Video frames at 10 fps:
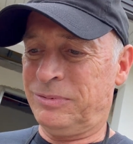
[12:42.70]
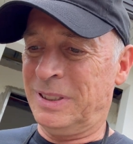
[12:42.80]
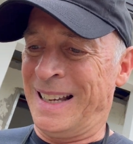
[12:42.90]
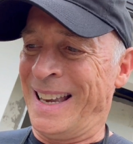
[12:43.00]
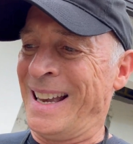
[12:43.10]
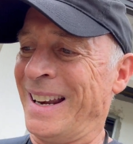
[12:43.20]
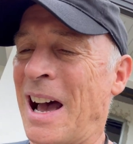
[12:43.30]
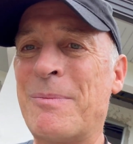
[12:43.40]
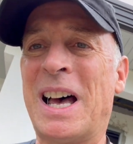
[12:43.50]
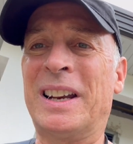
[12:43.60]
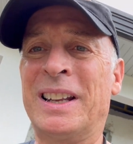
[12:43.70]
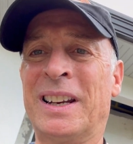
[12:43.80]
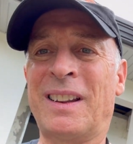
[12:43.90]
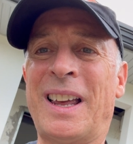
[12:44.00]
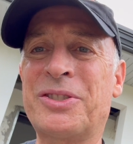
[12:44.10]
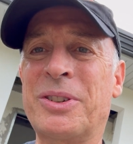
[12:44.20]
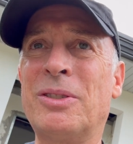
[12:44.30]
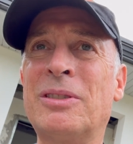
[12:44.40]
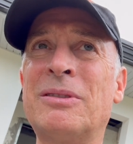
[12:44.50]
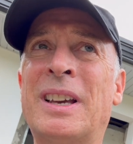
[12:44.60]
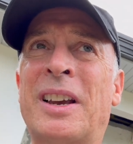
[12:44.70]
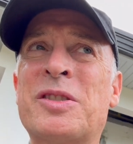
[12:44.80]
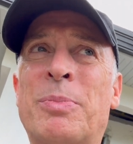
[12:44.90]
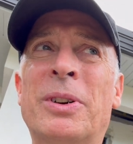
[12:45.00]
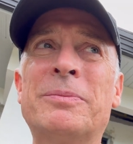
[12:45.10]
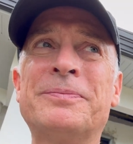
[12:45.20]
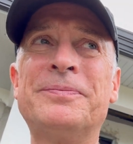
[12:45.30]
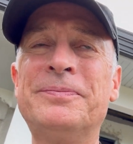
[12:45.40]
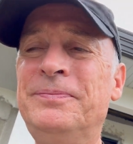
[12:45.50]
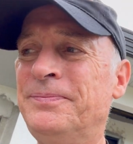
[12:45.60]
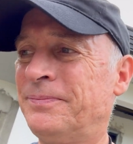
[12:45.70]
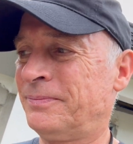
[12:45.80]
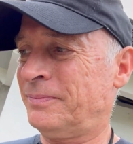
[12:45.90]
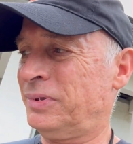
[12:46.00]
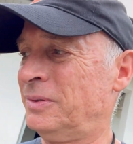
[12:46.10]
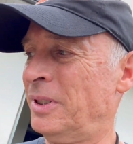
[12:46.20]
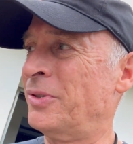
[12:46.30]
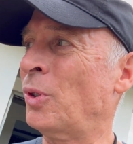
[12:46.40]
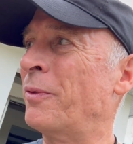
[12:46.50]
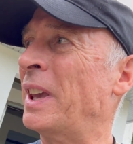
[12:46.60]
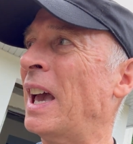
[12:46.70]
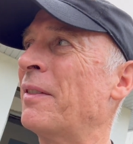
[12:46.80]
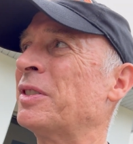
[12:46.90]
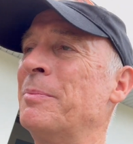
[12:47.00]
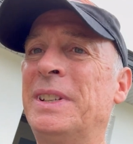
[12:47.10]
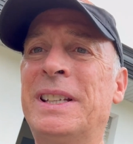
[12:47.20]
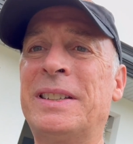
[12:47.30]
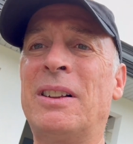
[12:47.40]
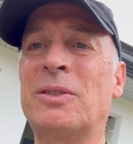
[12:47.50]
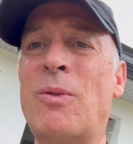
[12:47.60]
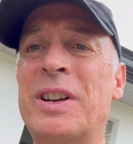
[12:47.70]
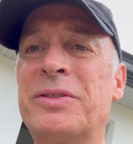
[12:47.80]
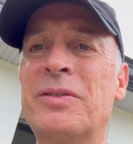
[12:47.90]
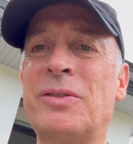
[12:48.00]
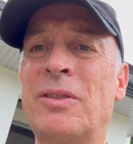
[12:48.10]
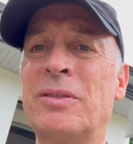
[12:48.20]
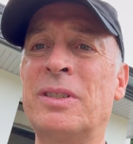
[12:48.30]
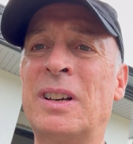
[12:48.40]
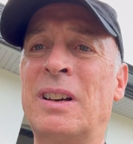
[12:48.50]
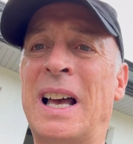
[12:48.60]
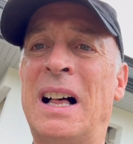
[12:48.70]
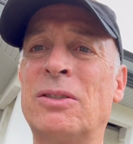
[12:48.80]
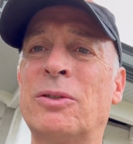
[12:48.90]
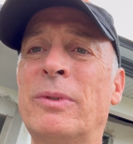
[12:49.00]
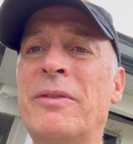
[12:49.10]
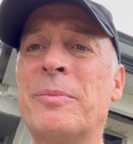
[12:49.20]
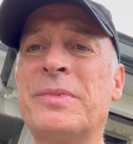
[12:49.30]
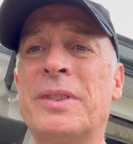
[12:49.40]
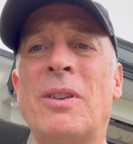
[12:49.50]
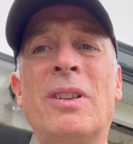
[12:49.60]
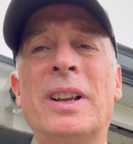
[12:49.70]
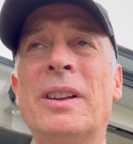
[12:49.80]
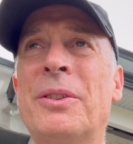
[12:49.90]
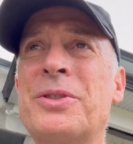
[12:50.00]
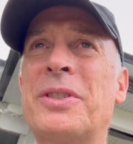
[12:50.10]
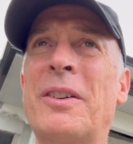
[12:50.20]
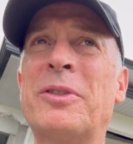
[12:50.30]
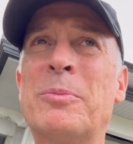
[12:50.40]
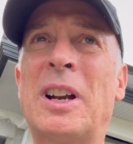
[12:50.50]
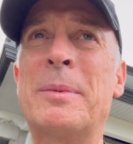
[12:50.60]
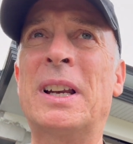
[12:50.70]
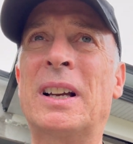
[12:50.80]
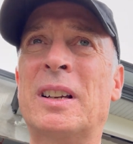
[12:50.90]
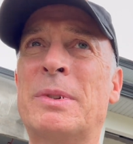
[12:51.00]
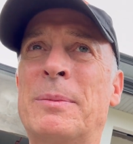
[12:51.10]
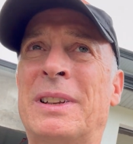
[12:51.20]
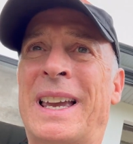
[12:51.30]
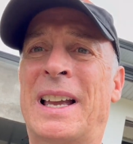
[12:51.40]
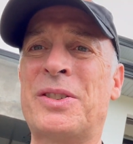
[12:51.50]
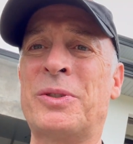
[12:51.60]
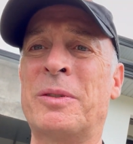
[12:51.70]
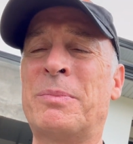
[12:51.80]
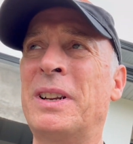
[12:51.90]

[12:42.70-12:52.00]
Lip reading: Again, I'm not an electrical expert, so if you have some detailed questions on algorithms and all that other stuff, I'm probably not going to be able to answer it.